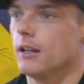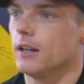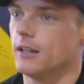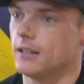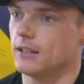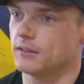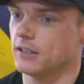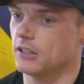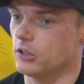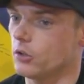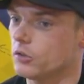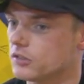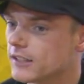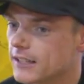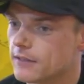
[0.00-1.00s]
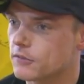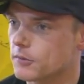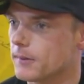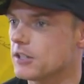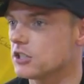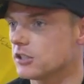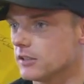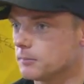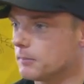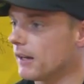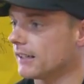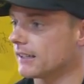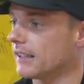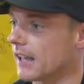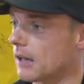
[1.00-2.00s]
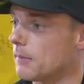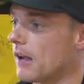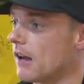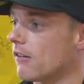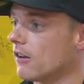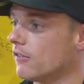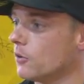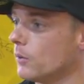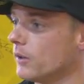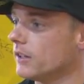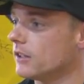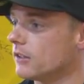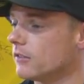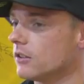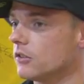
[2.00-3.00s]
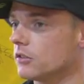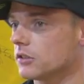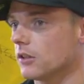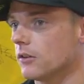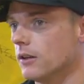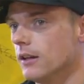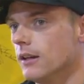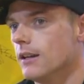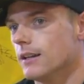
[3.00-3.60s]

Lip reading: and I think using that information, the bike can get better over winter, and also